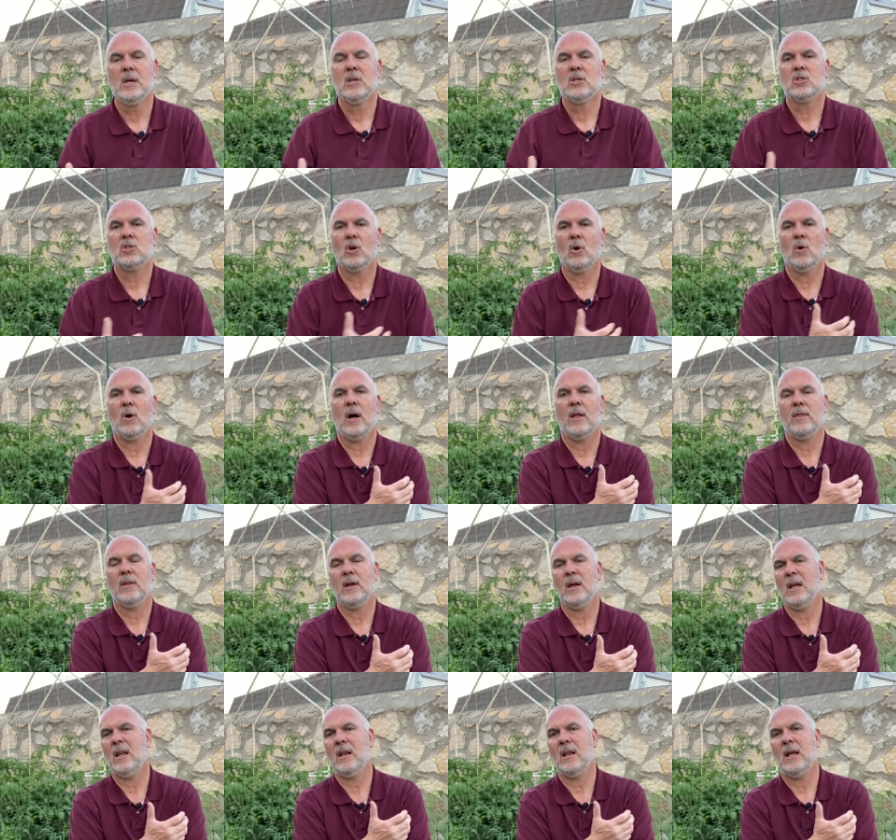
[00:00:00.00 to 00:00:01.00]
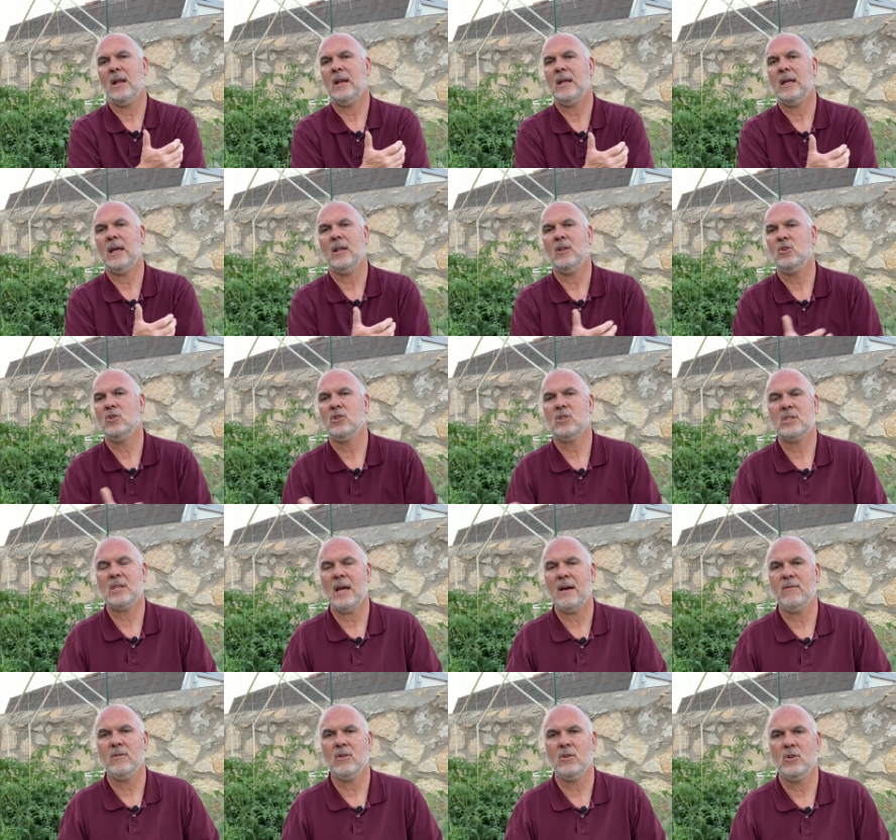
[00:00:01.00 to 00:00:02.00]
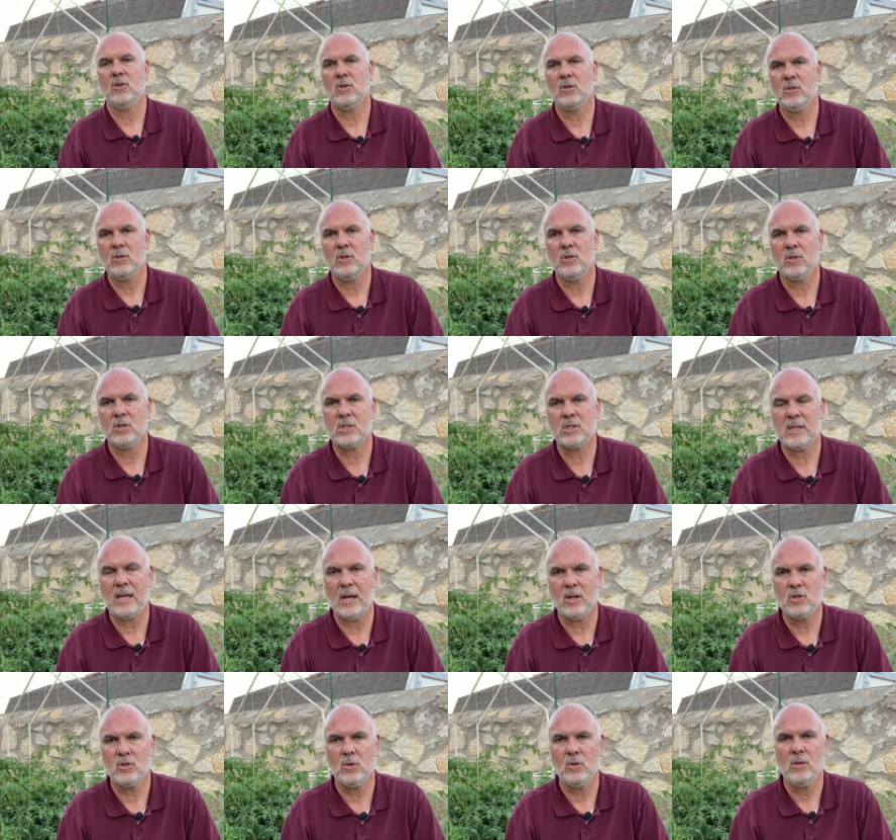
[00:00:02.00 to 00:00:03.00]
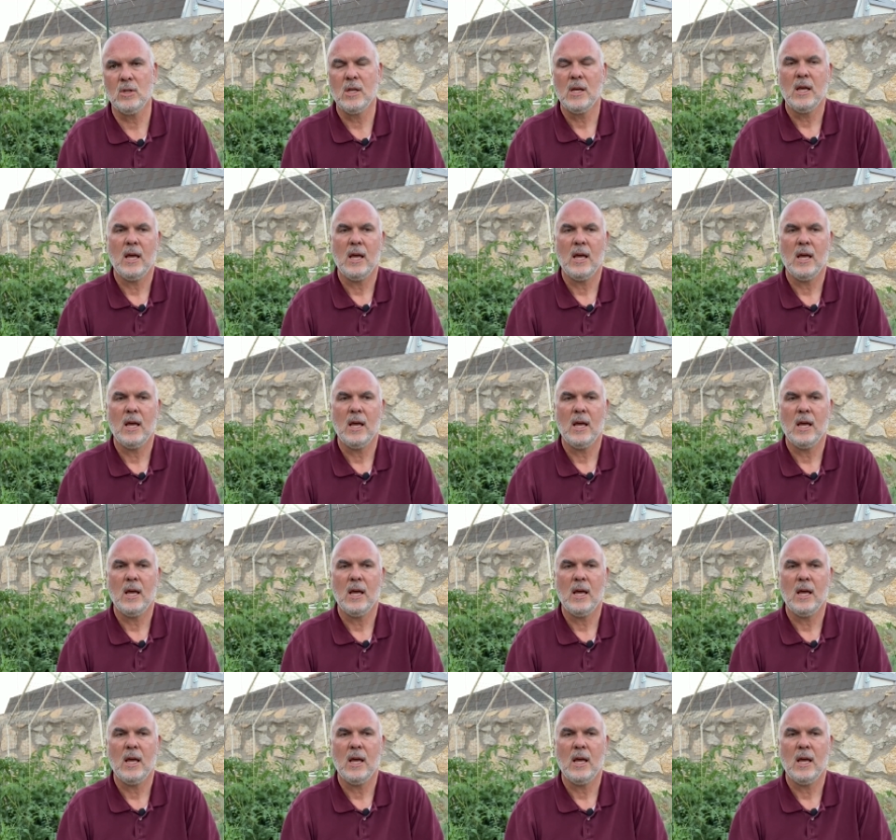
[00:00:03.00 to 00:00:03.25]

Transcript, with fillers: So on the, and, and again, you just have your, your schedule